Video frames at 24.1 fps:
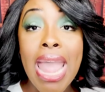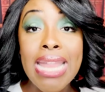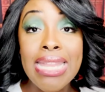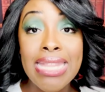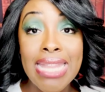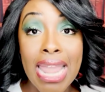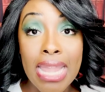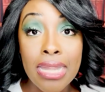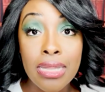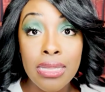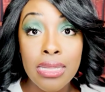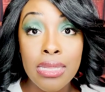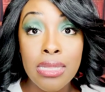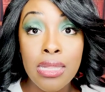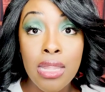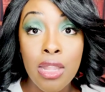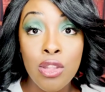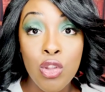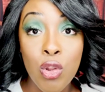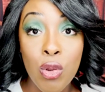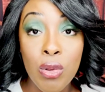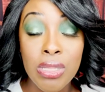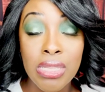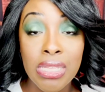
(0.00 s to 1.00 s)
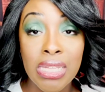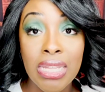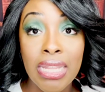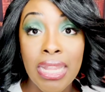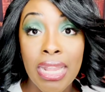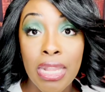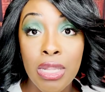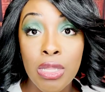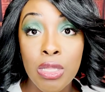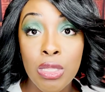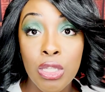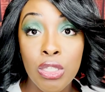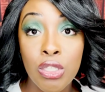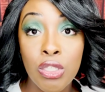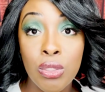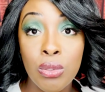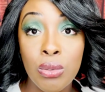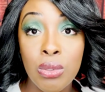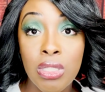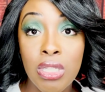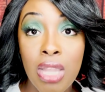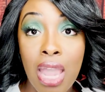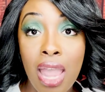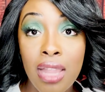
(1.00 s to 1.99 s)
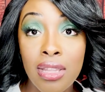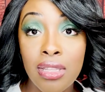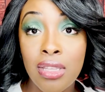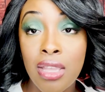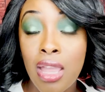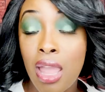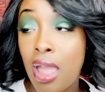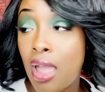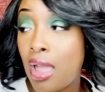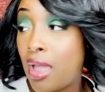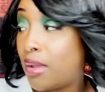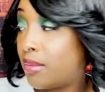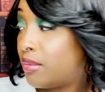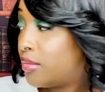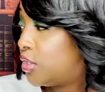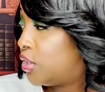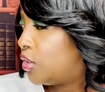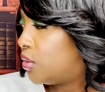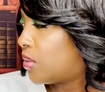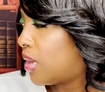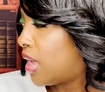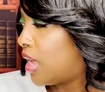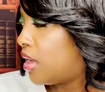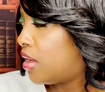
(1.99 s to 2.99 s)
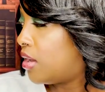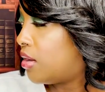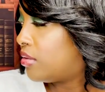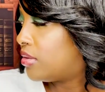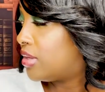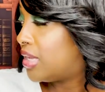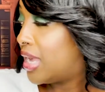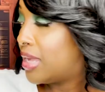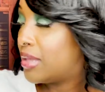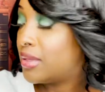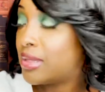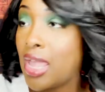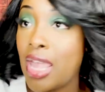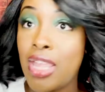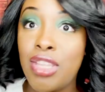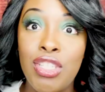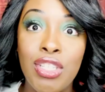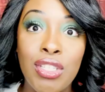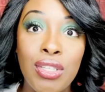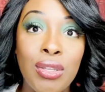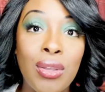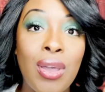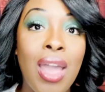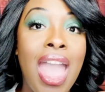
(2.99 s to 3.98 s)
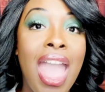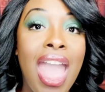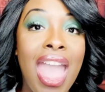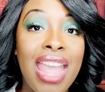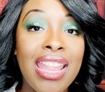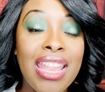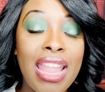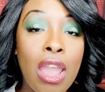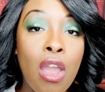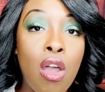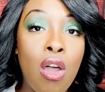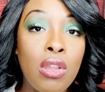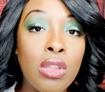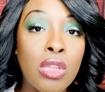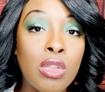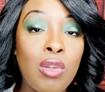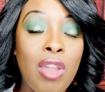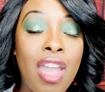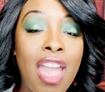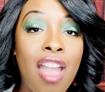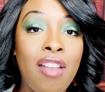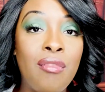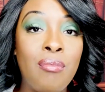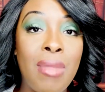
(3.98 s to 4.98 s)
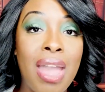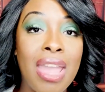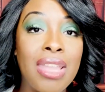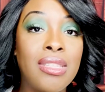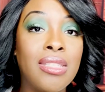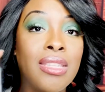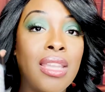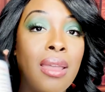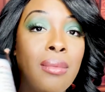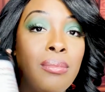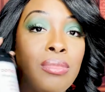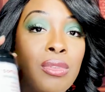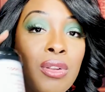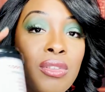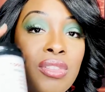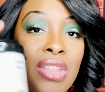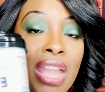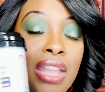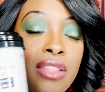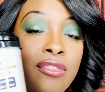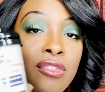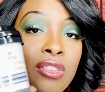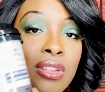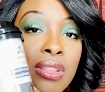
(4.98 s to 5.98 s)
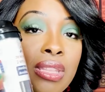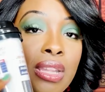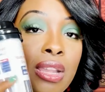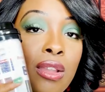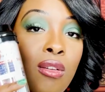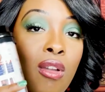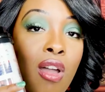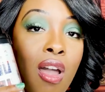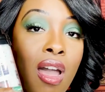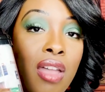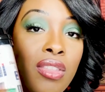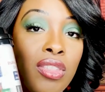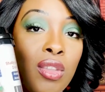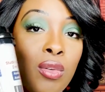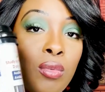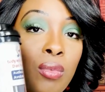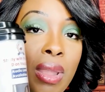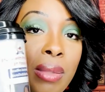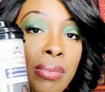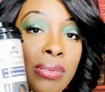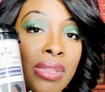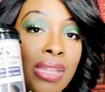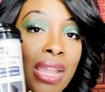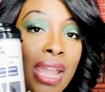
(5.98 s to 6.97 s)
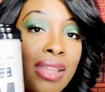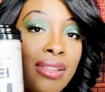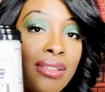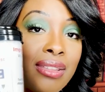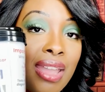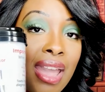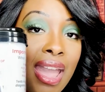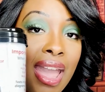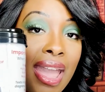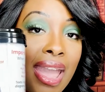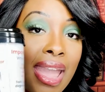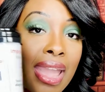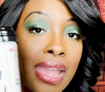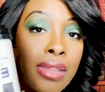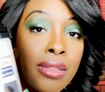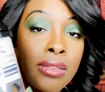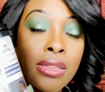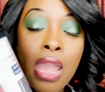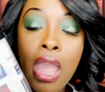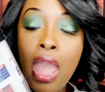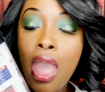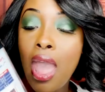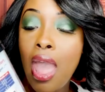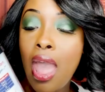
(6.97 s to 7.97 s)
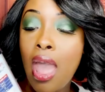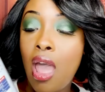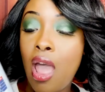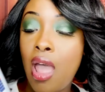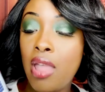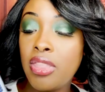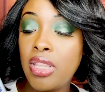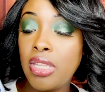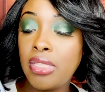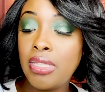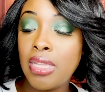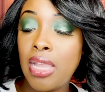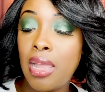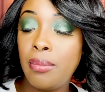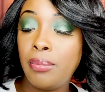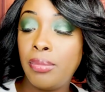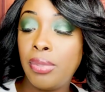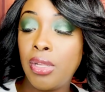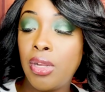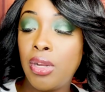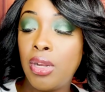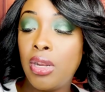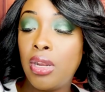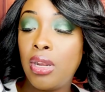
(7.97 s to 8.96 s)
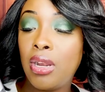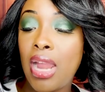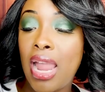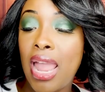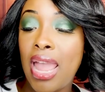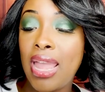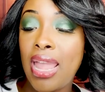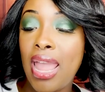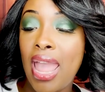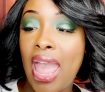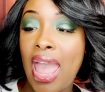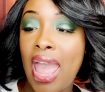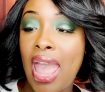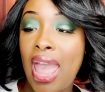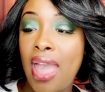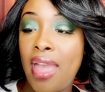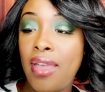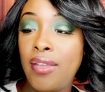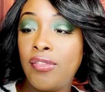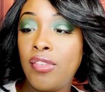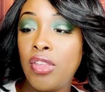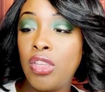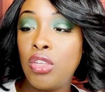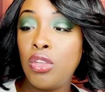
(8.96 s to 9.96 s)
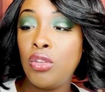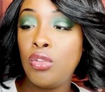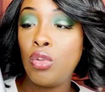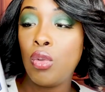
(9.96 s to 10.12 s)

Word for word: nexus nursing institute dot com. Do I? Oh, yes, I do. And I also have my Tumblr that is for sale on the website, guys. On the Tumblr, I have, you